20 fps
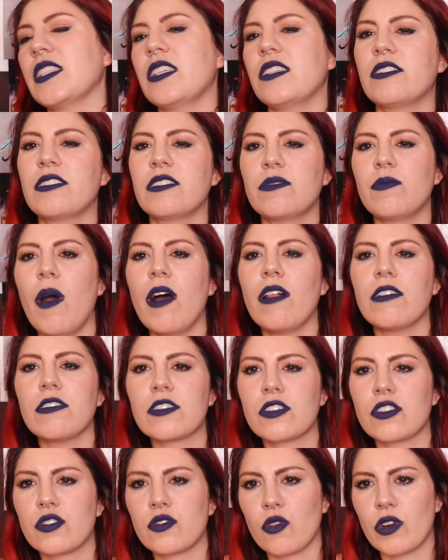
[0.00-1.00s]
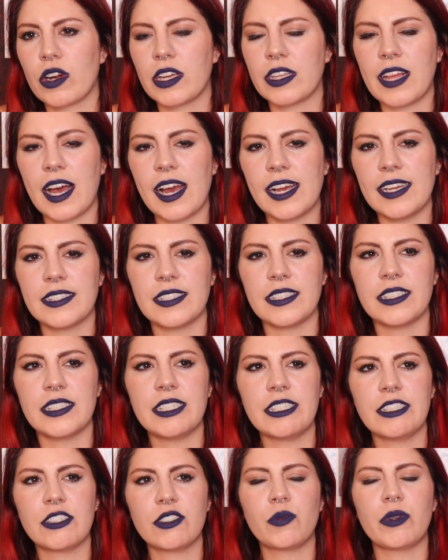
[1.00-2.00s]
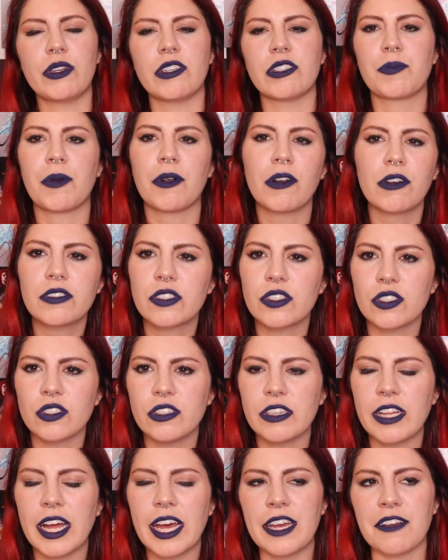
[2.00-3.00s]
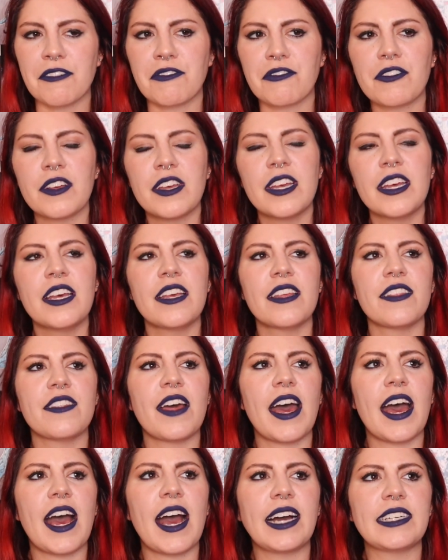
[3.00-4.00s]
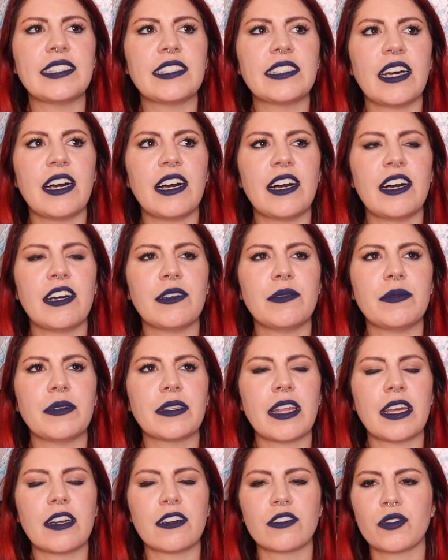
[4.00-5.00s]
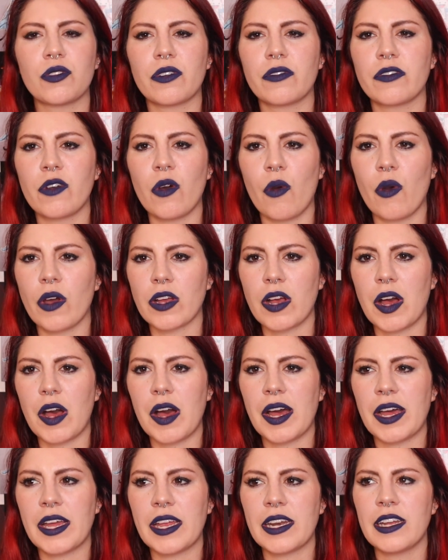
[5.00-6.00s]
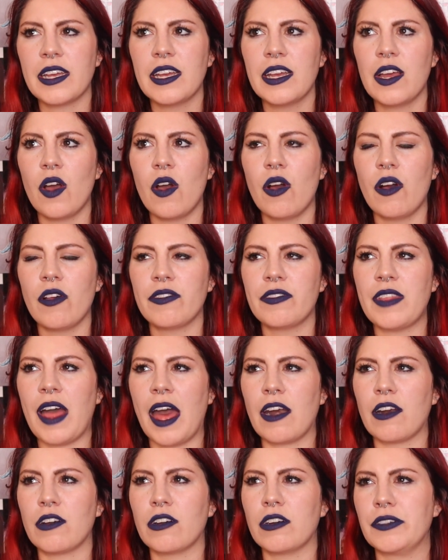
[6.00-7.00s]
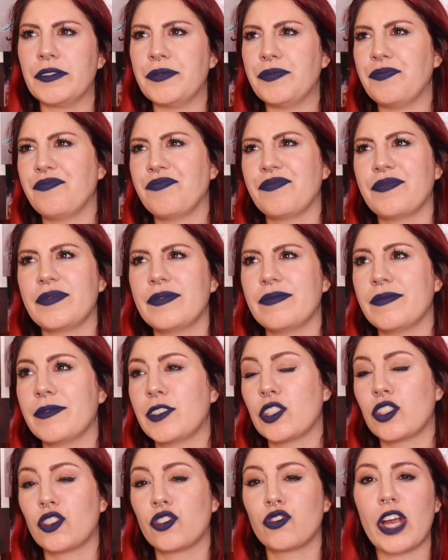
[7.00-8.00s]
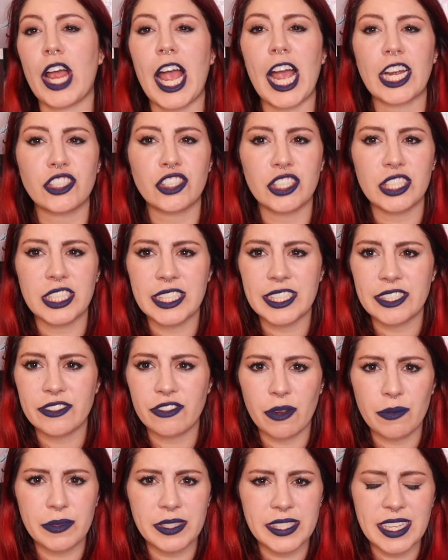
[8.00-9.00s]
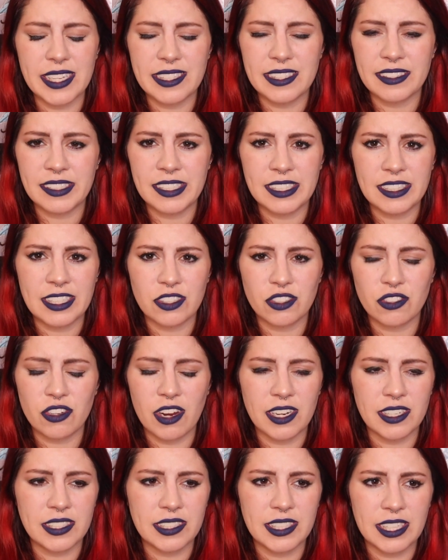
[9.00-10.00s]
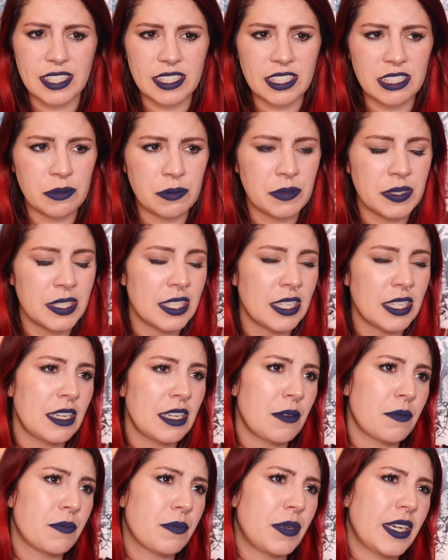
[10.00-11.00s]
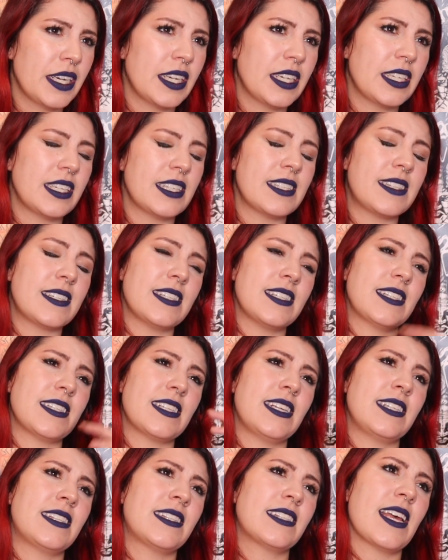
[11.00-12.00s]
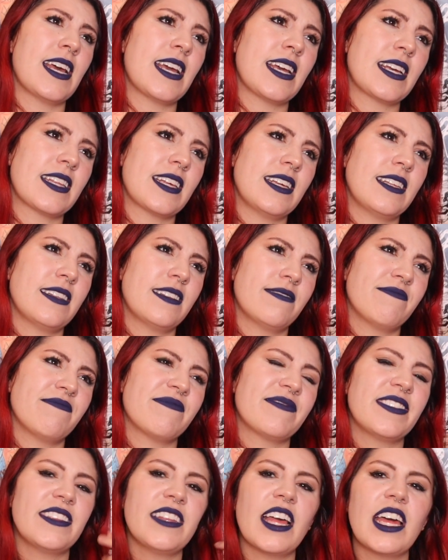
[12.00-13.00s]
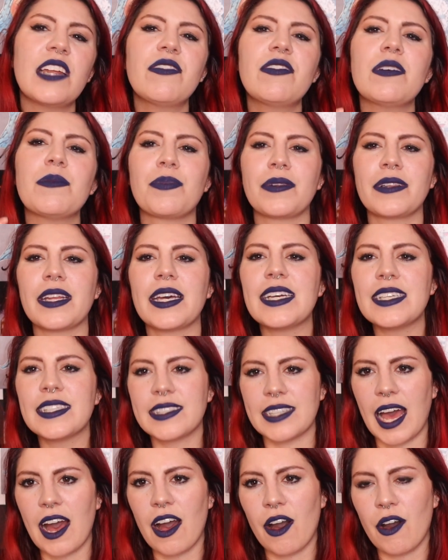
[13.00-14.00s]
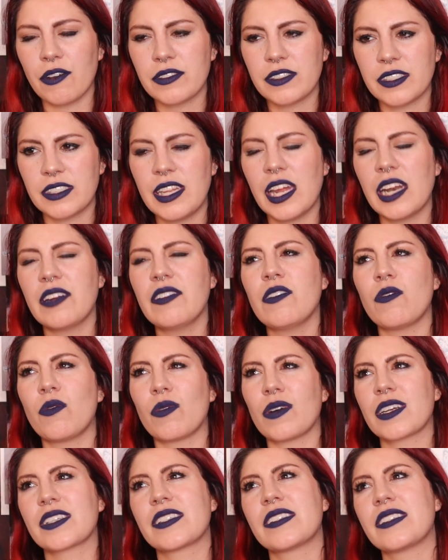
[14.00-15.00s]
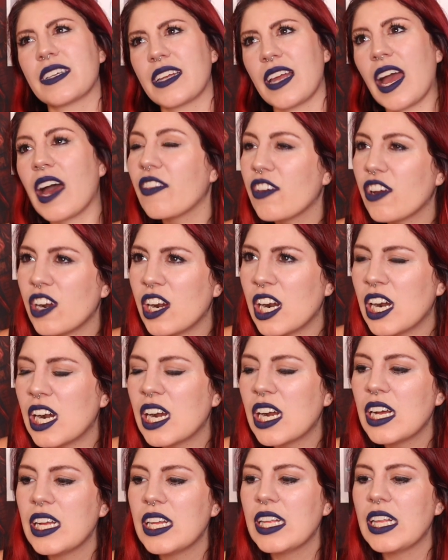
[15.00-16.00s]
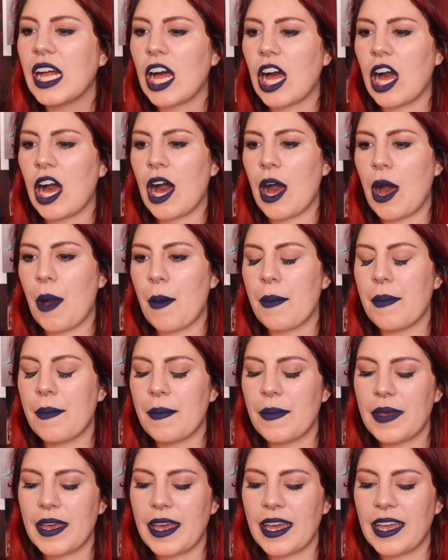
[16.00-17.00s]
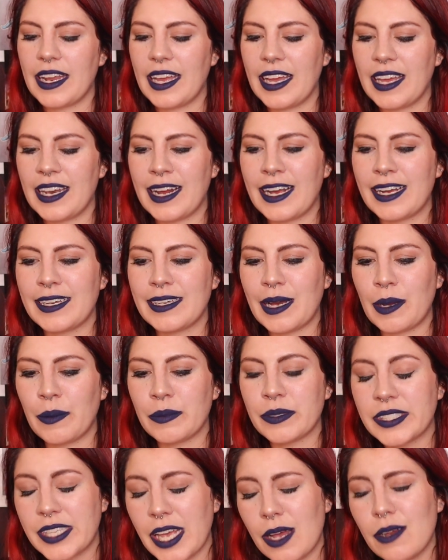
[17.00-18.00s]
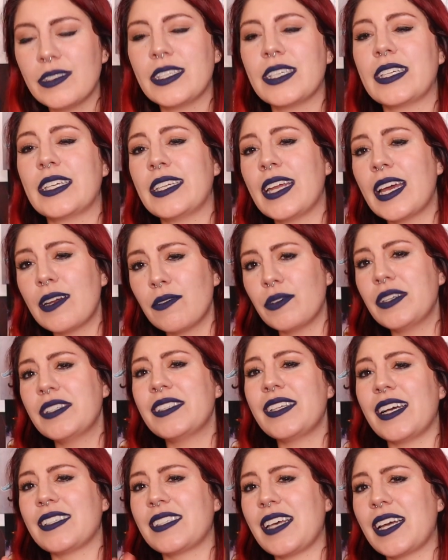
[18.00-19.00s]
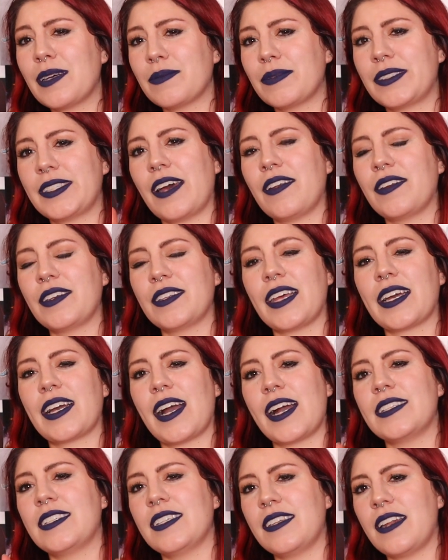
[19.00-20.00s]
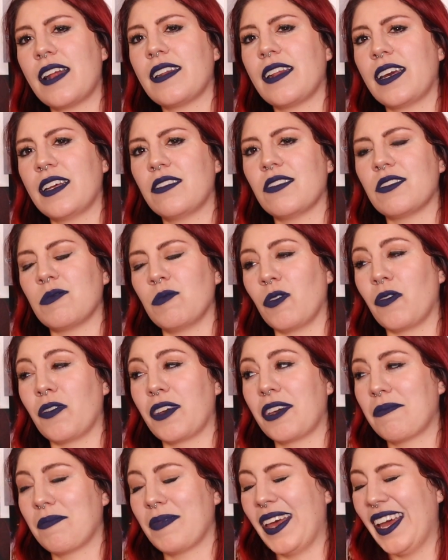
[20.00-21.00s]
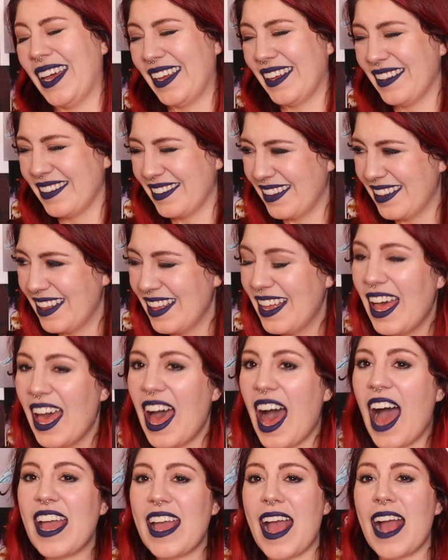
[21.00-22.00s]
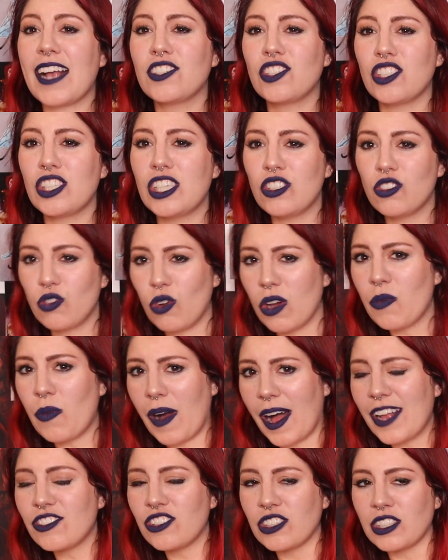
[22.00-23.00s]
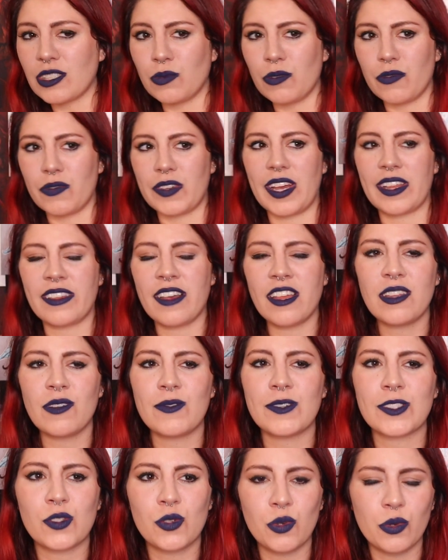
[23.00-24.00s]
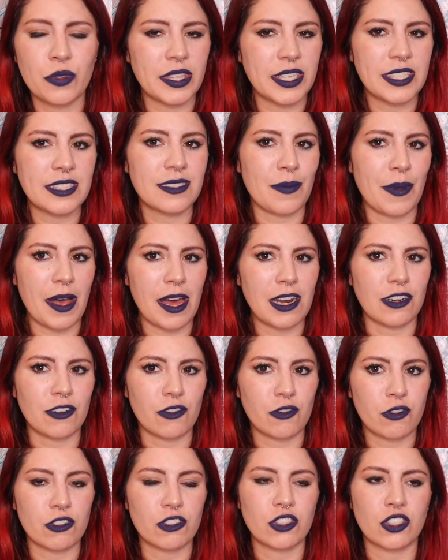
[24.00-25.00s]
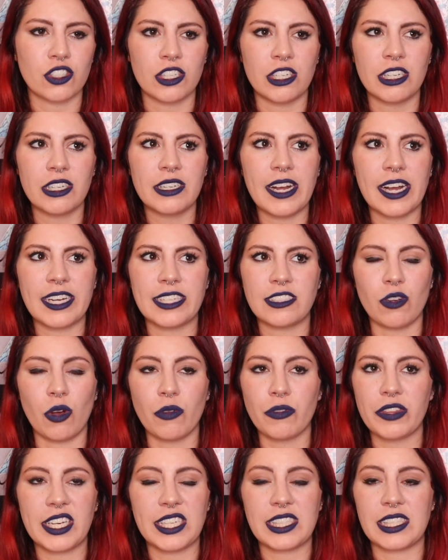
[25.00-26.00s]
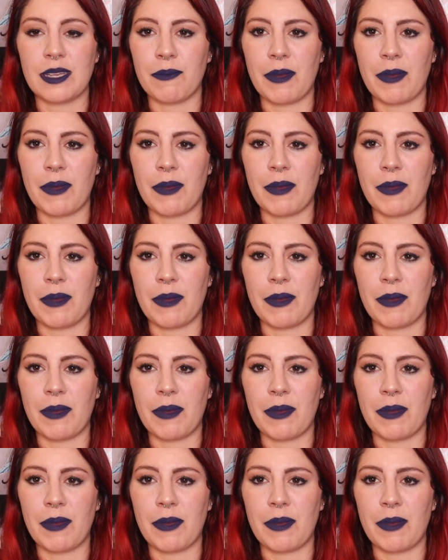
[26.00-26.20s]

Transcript: smaller storylines into Will's personal life that are sort of going on, that are distractions from this entity that's trying to kill him. But it's like none of it plays out, none of it works together. And I realize I am sounding like I did not like this movie. I actually enjoyed watching this movie. I thought there was cool things about it for sure. I don't think it's a